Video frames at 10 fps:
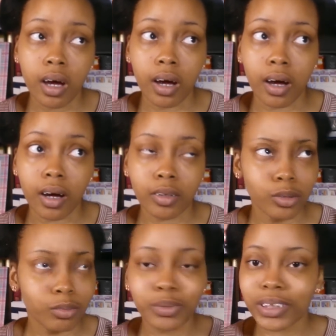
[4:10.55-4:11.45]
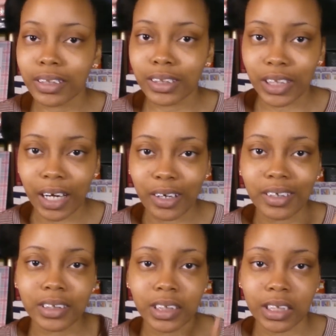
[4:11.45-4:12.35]
uh, oh, Priscilla Shirer,
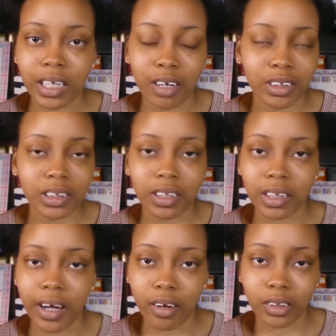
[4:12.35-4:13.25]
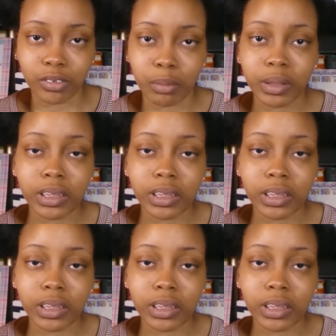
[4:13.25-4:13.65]
check that out. Just click the eye on the screen.